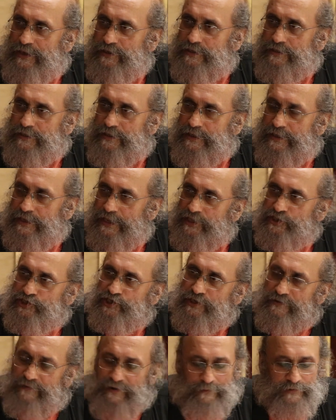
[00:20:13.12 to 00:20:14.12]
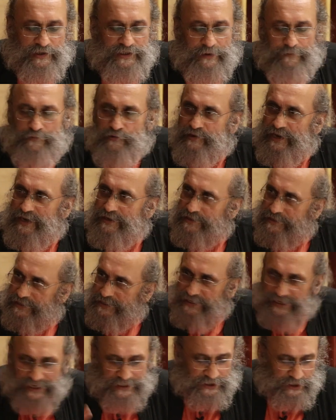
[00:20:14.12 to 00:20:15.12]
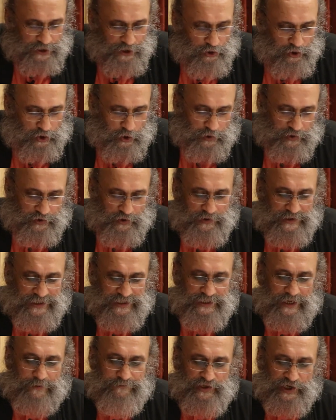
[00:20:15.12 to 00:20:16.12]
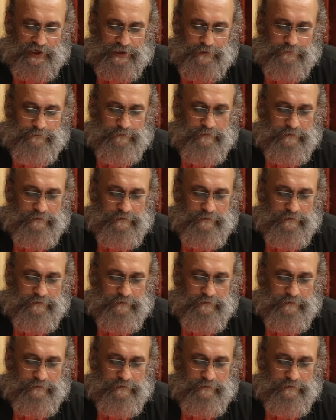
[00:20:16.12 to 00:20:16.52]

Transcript: entity, Instagram a separate entity. Yes, your thoughts on this subject?